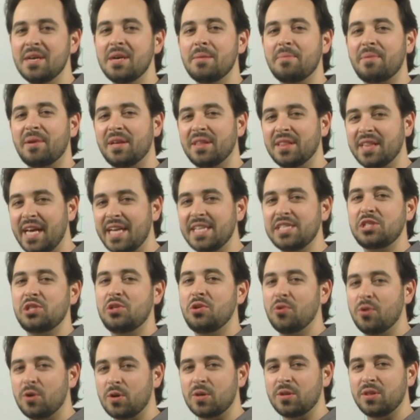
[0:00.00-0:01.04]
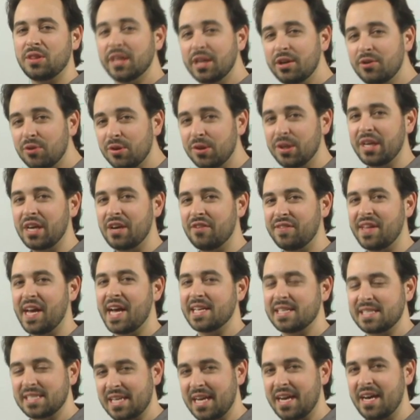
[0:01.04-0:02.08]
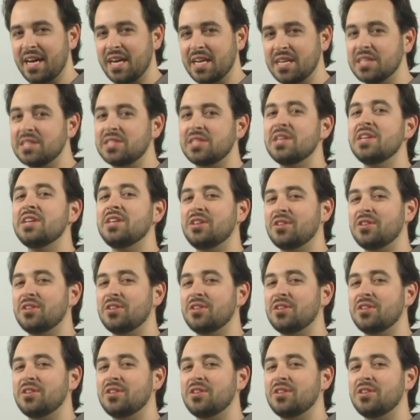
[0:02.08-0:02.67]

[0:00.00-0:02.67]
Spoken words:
but unless you're literally of that size,